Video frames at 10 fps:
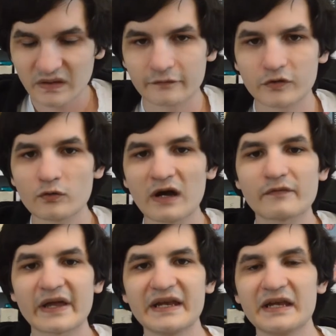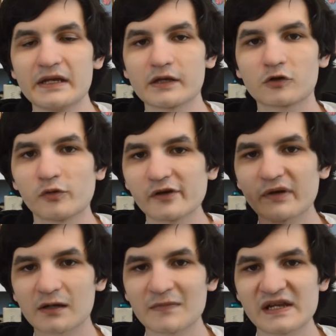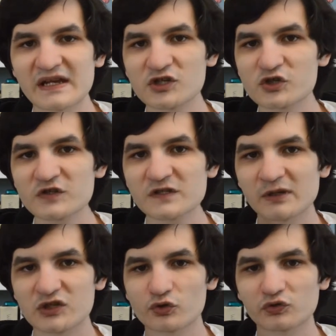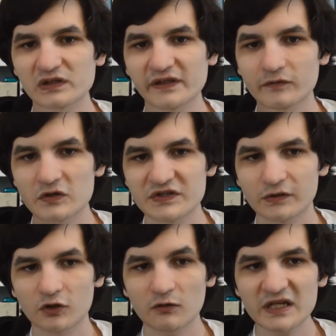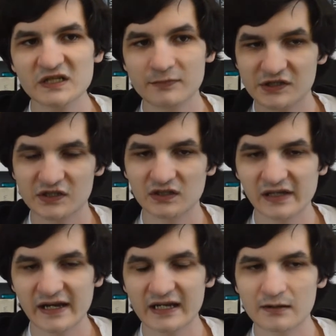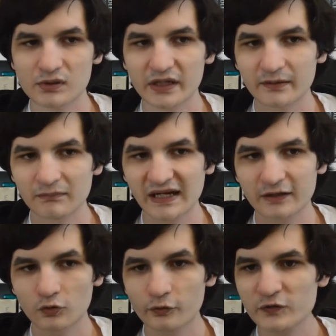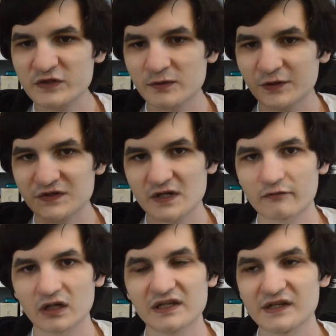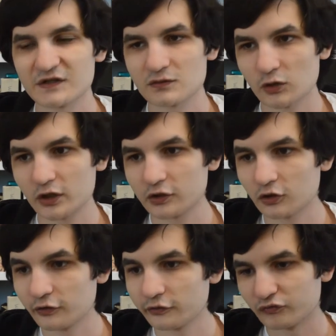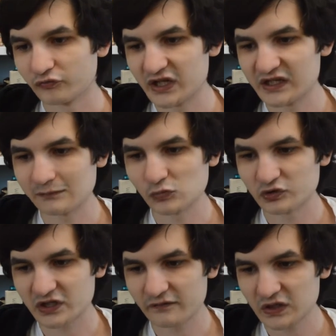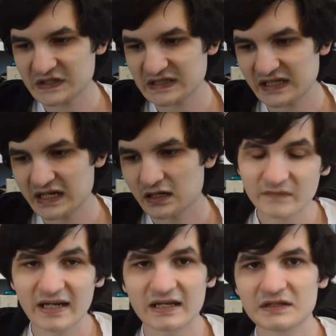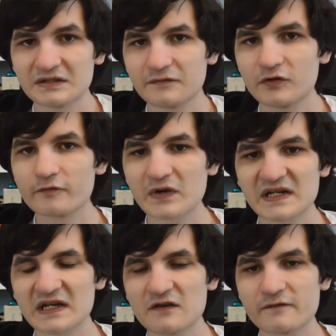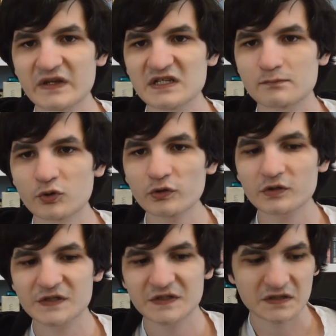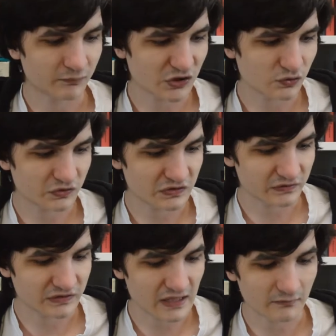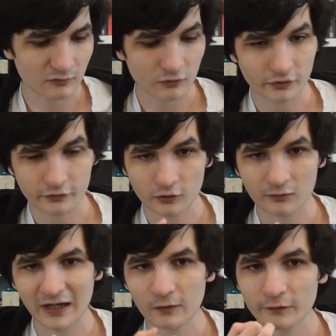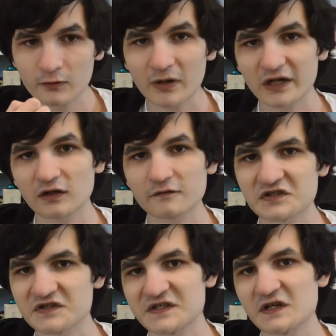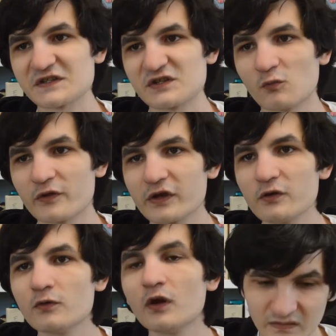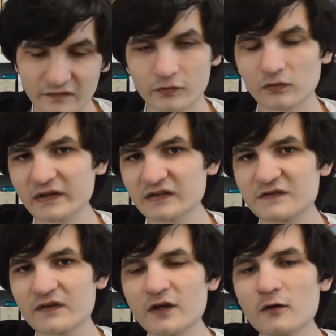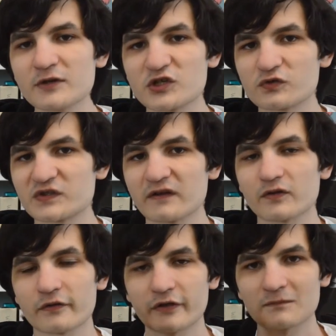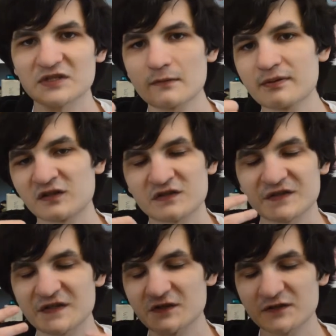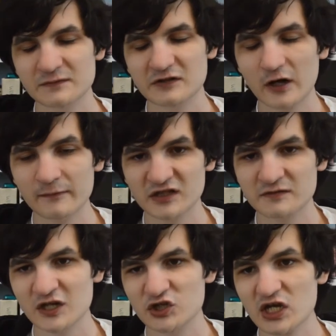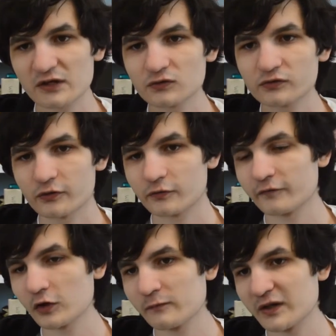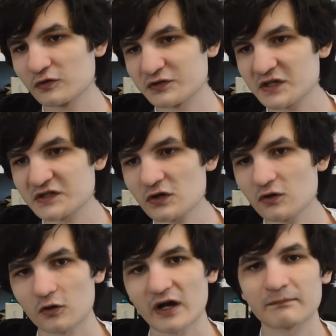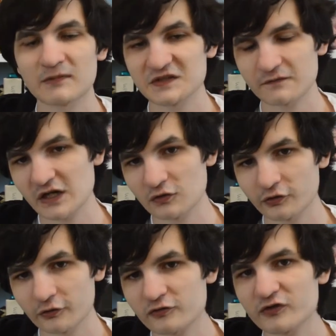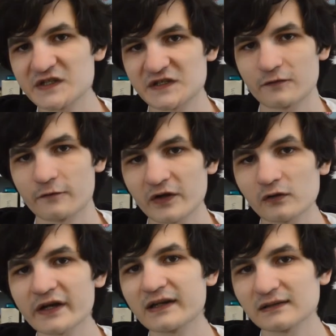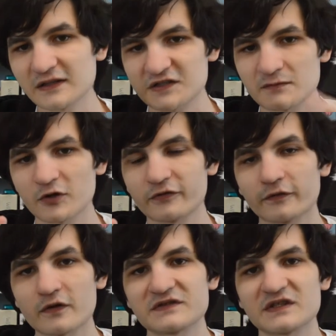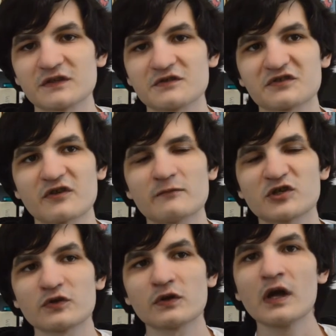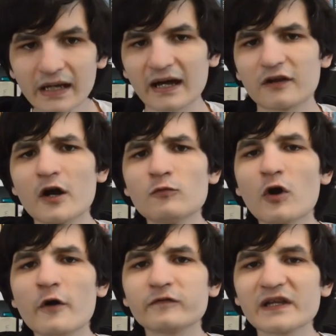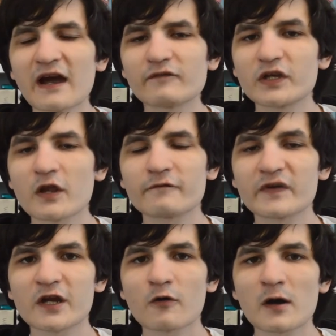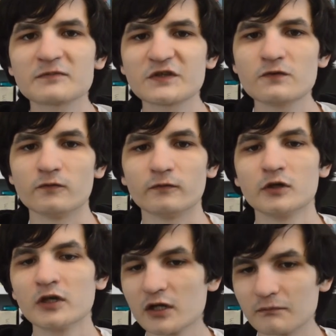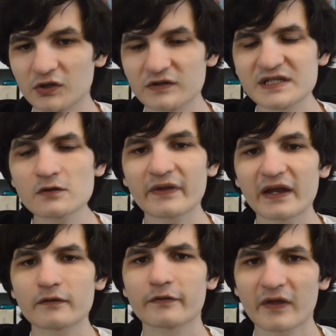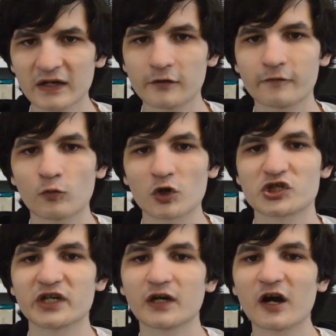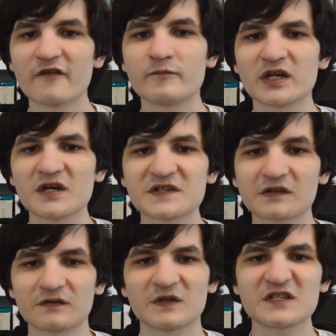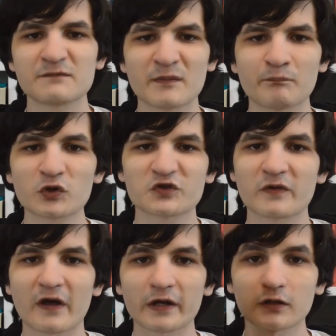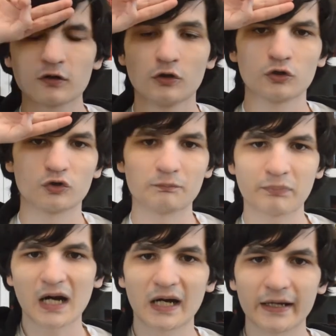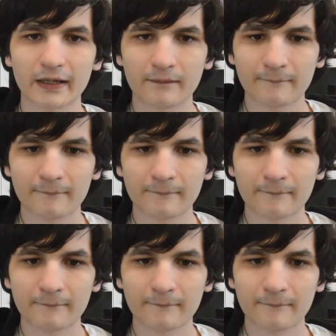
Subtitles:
If you have any queer recommendations, be sure to leave those in the comments, particularly any by black authors, because I really need to work on reading more diversely. And if you've read any of these books, be sure to tell me what you thought about them. I'd love to discuss them with you. If you like this video, be sure to give it a thumbs up and consider subscribing to my channel. You can follow me on Twitter or add me as a friend on Goodreads if you feel like it. Links to both of those in the description. And I will hopefully have another video up soon. But until then, thank you for watching. I have been Isaac, and this has been Books with Ike. Goodbye.